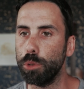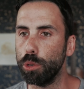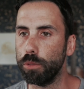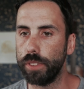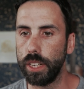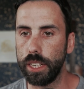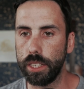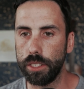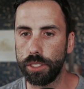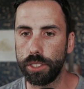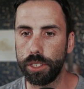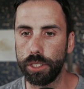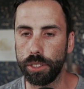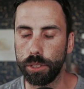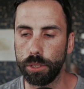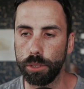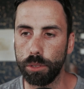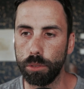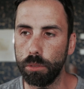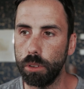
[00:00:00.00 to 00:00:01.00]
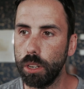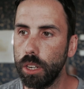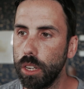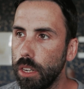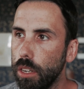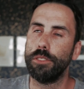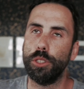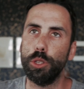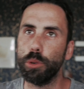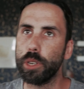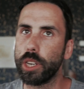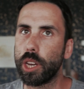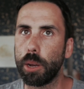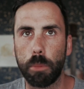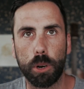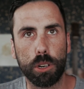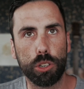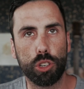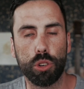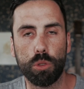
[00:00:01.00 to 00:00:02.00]
moved into doing
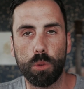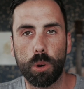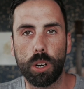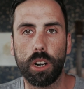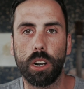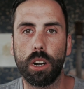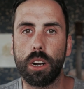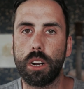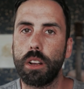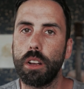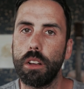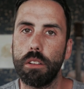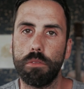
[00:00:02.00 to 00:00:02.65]
commercial work,